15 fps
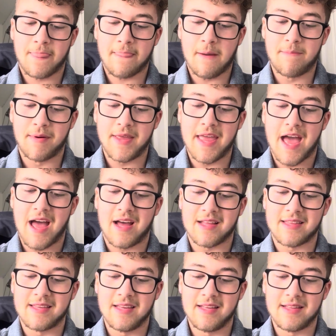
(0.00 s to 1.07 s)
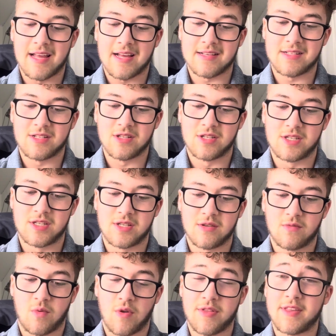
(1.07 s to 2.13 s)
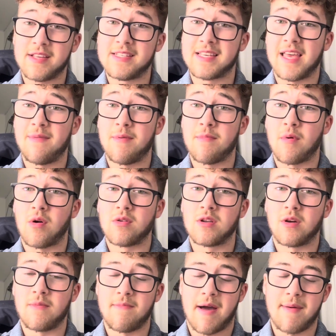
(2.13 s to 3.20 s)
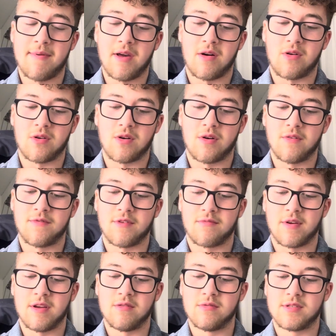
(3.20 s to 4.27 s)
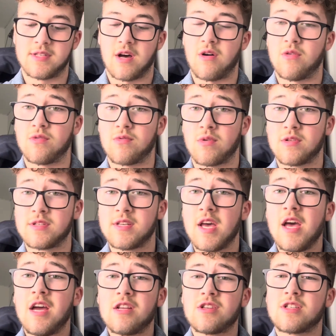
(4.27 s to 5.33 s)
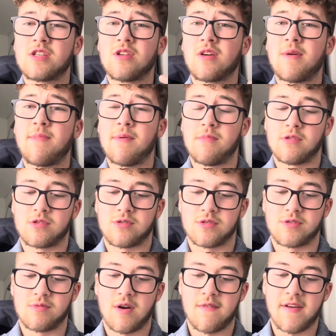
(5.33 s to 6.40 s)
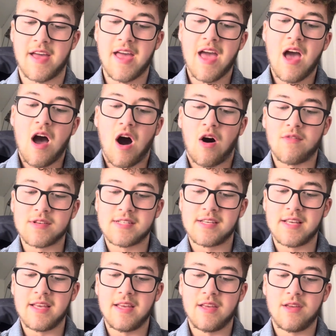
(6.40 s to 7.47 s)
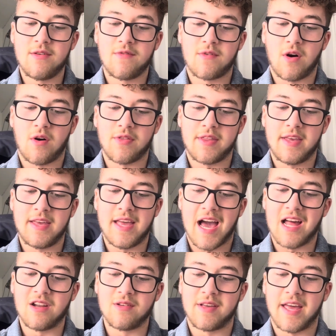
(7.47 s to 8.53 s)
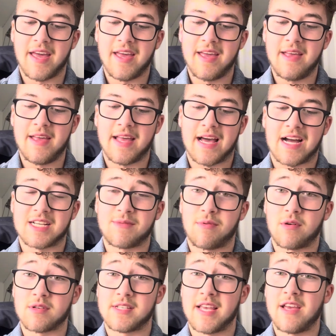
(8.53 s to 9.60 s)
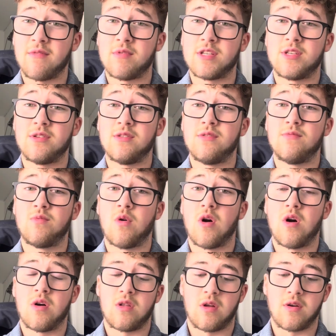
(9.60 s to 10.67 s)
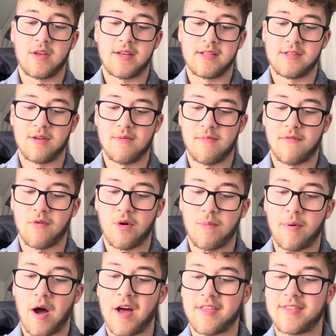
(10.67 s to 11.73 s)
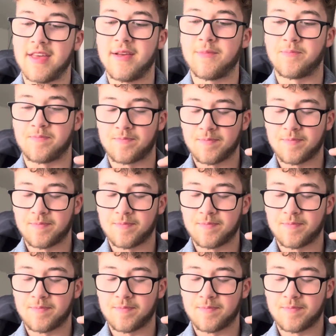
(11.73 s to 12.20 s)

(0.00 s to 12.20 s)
But yeah, I think that's just one thing to keep in mind, like maybe archive the reels, the old ones, just to look a bit more trustworthy. Obviously, you've got the Hello Kitty cash box here, which you were like doing before, but I think